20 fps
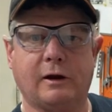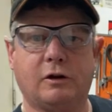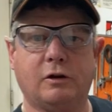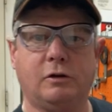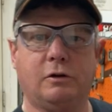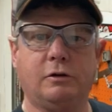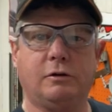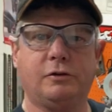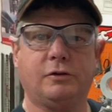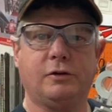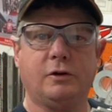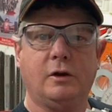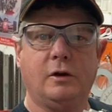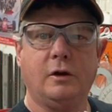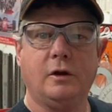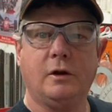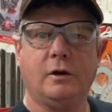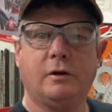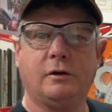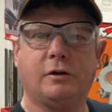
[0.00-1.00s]
echoes
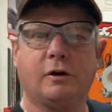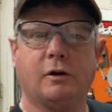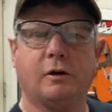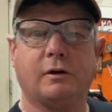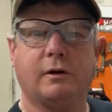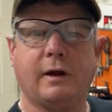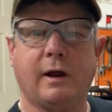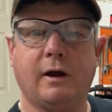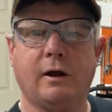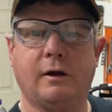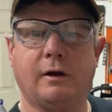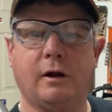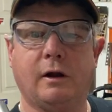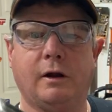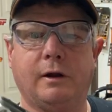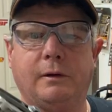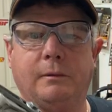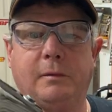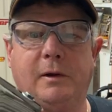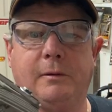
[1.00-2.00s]
turned down
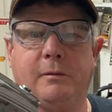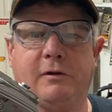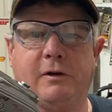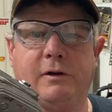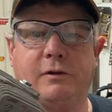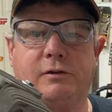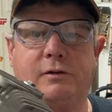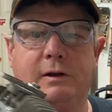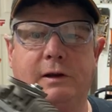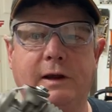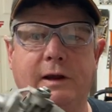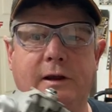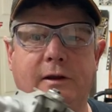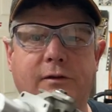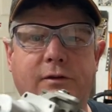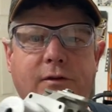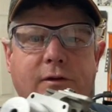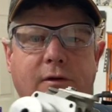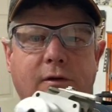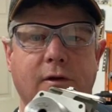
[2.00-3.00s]
on my friend's
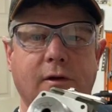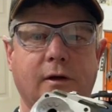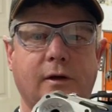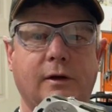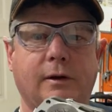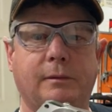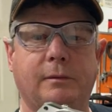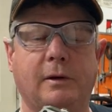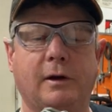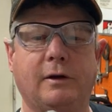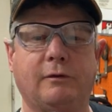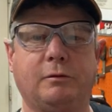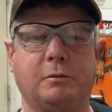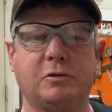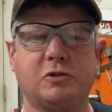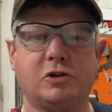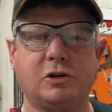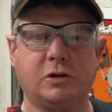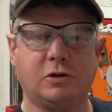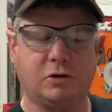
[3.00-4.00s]
lathe. I have a
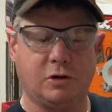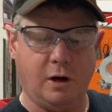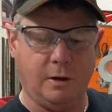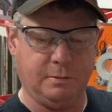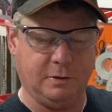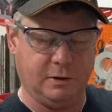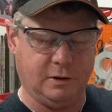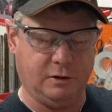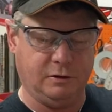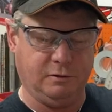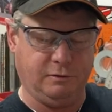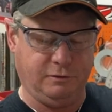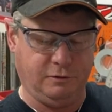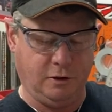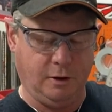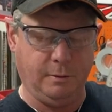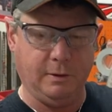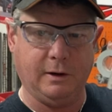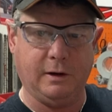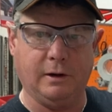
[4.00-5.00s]
machine shop that does it
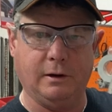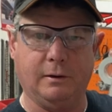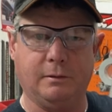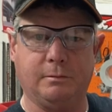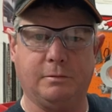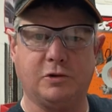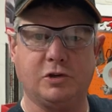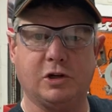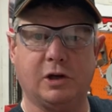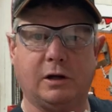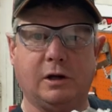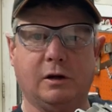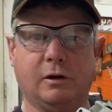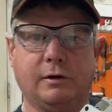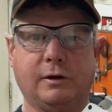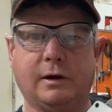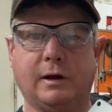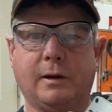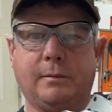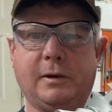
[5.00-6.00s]
for me. I got a jig
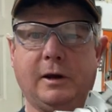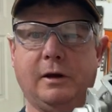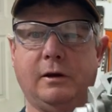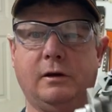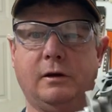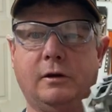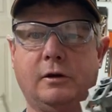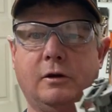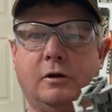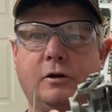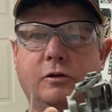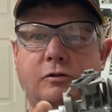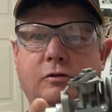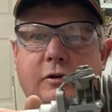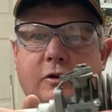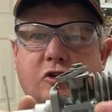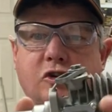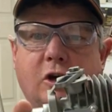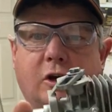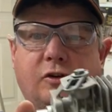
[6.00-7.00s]
gear that I made.
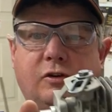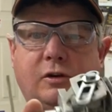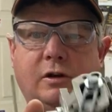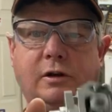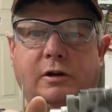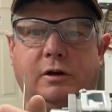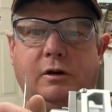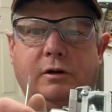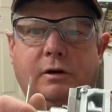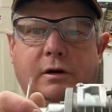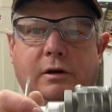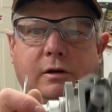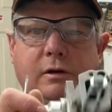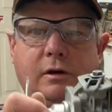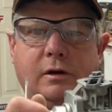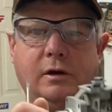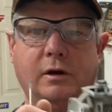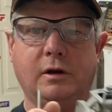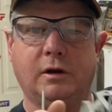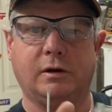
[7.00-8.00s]
So he chucks it in there and he
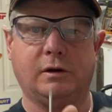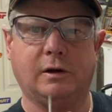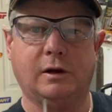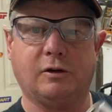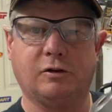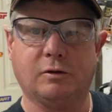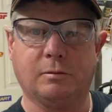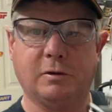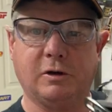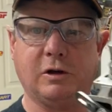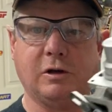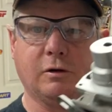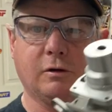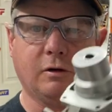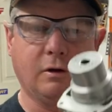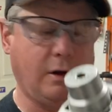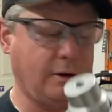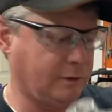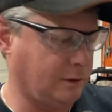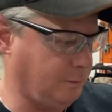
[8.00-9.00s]
takes the
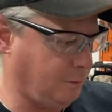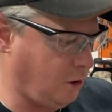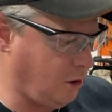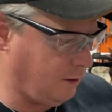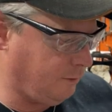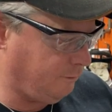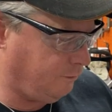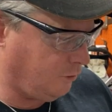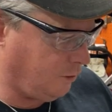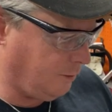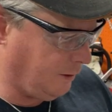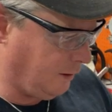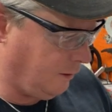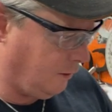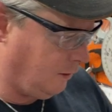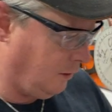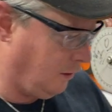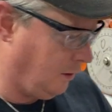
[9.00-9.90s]
material off the bottom for me.